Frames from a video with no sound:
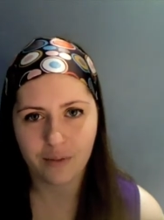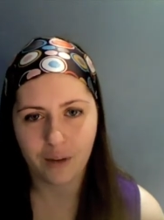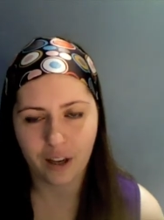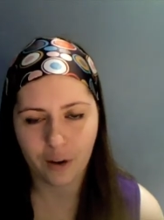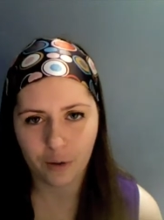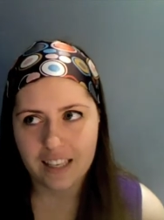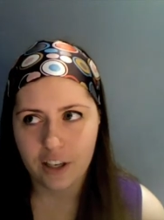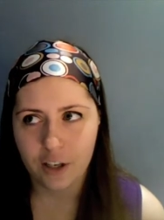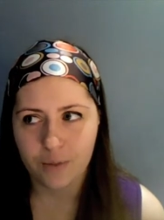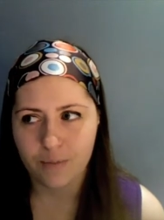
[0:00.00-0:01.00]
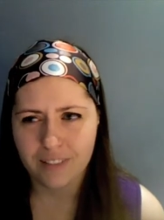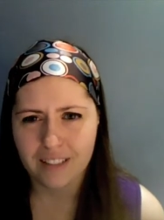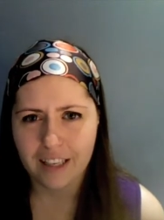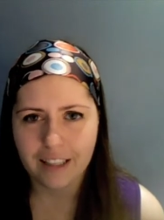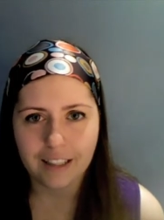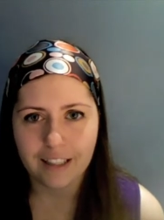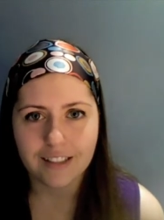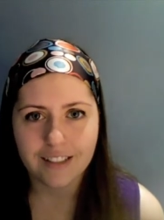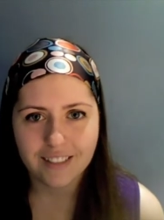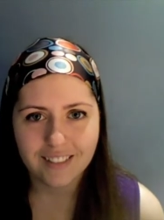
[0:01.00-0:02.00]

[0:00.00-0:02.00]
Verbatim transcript: when I go to, you know, England.